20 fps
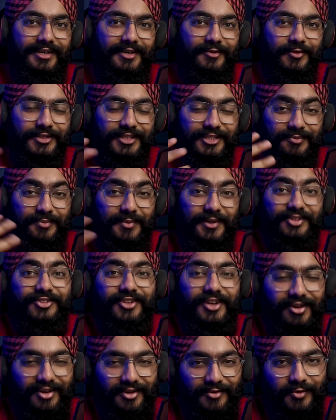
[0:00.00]
It was a
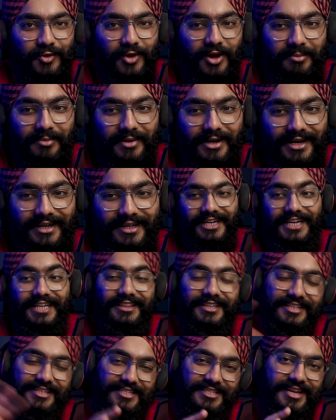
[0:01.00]
special review I made
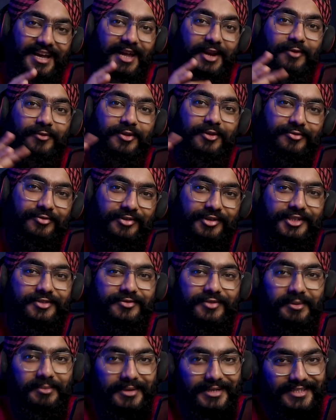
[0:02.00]
in the style of the
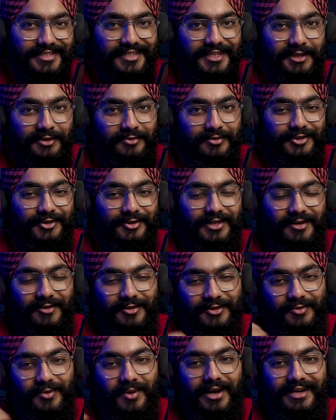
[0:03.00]
first film itself. So that
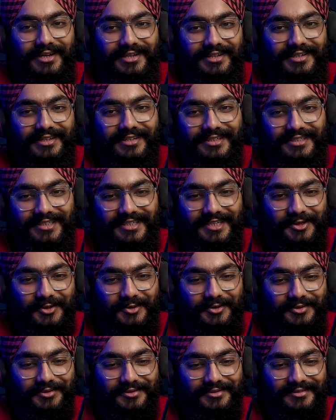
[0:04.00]
was quite, uh, you
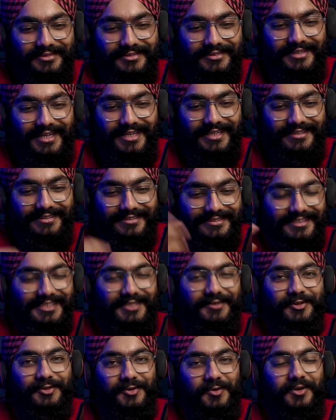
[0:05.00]
know, like
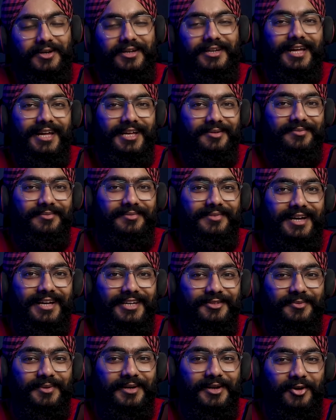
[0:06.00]
it was good time.
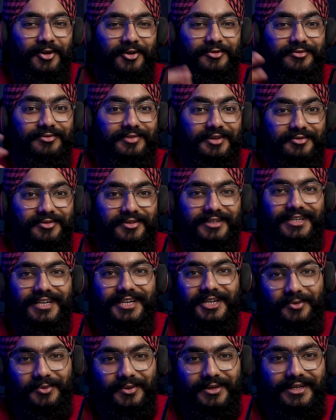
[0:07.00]
I spent a lot of effort
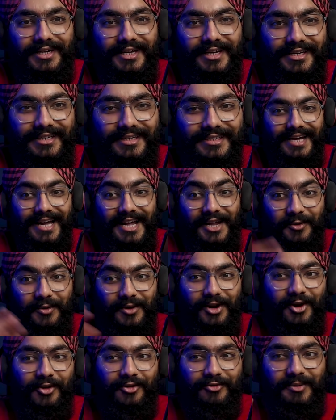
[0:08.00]
into it and I know
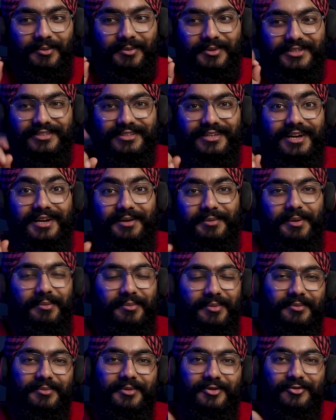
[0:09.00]
a lot of people still
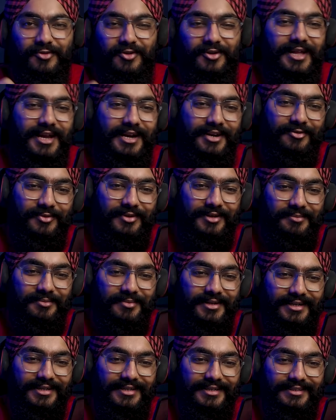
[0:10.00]
remember me for that one.
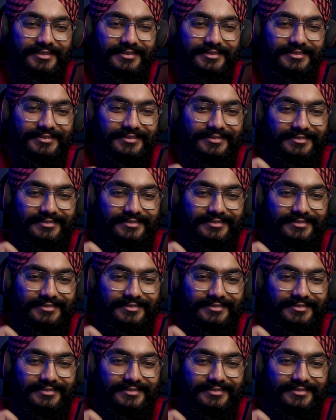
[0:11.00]
But uh,